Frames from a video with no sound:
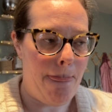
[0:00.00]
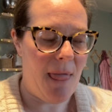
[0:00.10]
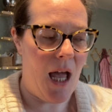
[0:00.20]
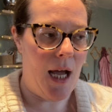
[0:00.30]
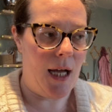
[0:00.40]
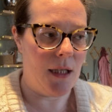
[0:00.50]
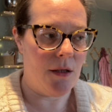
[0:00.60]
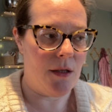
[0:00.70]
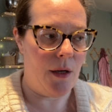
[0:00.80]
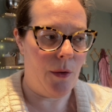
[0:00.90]
And
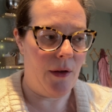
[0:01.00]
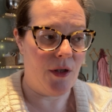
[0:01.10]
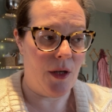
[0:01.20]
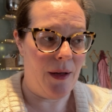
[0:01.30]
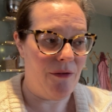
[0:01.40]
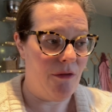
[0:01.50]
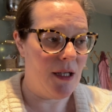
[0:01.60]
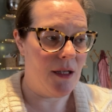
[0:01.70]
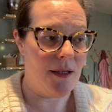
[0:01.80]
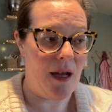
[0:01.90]
so I'm just going to wait for it
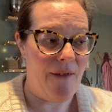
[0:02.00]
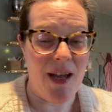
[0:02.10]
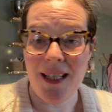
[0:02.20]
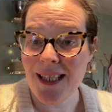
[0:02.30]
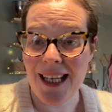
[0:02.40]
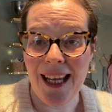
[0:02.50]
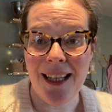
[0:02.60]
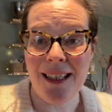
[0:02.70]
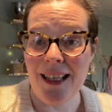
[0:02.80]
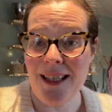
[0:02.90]
to start
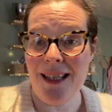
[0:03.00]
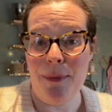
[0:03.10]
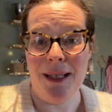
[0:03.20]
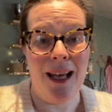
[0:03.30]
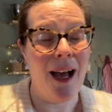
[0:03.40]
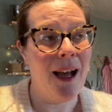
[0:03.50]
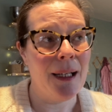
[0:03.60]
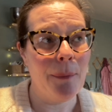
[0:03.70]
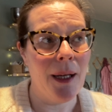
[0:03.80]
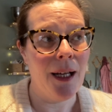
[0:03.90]
venting and then set my
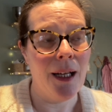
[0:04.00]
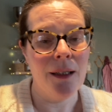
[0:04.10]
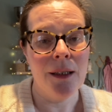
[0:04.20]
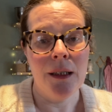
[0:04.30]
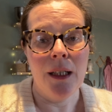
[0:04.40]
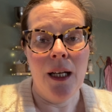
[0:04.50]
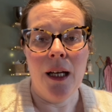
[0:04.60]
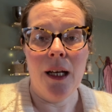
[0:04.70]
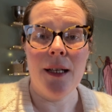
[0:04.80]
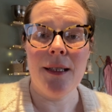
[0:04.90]
timer.
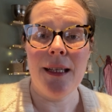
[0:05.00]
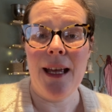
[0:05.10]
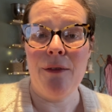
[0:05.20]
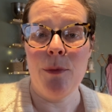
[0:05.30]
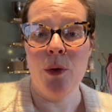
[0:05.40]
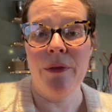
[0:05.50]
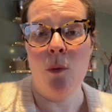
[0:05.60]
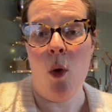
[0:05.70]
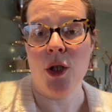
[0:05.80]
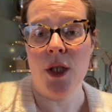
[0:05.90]
I see the ever-moving
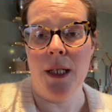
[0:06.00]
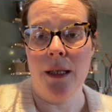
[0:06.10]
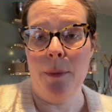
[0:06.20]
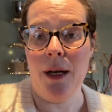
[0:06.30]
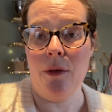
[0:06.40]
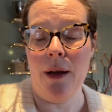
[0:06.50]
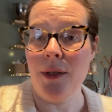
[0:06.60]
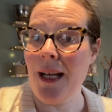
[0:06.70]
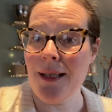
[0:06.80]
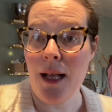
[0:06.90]
washing in the background.
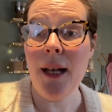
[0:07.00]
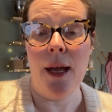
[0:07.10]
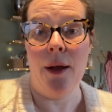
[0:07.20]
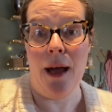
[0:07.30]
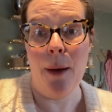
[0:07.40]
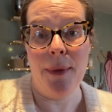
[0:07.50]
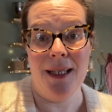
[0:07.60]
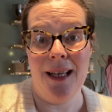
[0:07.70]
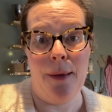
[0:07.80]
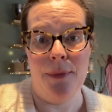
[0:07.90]
I can't tell you how many
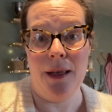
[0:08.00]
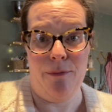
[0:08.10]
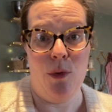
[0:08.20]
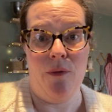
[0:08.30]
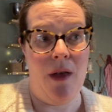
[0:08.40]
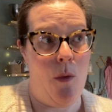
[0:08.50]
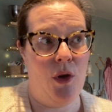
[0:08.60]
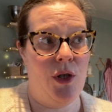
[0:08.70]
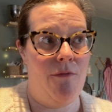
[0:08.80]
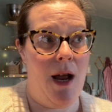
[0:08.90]
times I've moved that
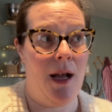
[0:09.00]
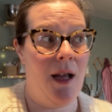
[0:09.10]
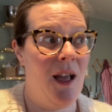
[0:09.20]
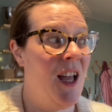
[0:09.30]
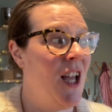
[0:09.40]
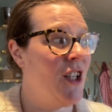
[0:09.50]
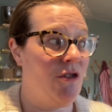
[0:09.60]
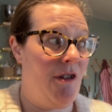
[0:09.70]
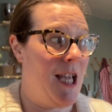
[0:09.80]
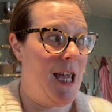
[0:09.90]
washing rack to
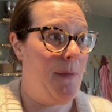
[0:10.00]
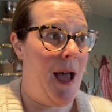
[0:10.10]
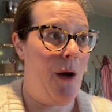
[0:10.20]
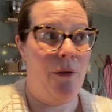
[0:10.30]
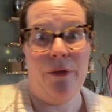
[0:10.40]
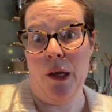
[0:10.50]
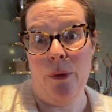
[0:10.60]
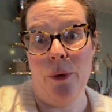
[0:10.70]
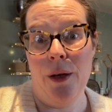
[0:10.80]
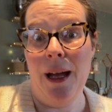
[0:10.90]
try and keep it out of
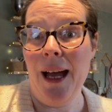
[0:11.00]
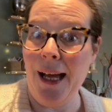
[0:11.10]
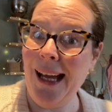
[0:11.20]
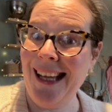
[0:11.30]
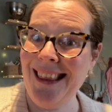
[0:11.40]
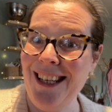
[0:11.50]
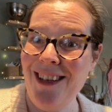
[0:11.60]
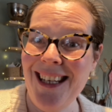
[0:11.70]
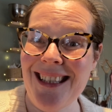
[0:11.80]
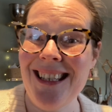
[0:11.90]
view. And there it
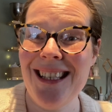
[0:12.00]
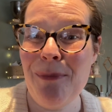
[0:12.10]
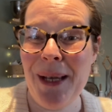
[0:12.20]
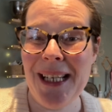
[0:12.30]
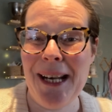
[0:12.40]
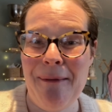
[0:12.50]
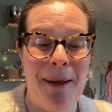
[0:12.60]
is. It's appeared anyway.